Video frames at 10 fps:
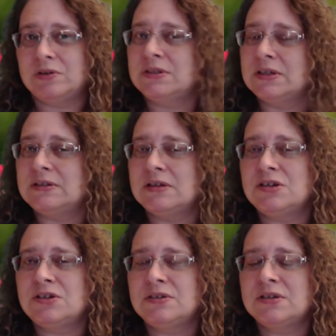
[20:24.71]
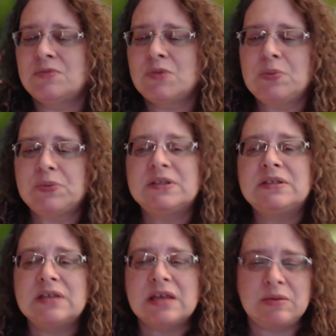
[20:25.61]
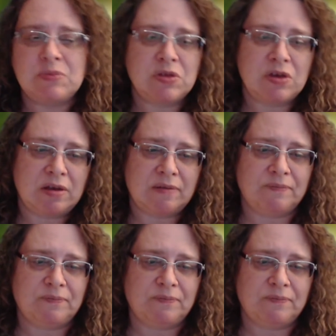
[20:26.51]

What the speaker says: sensations come up, the same thing.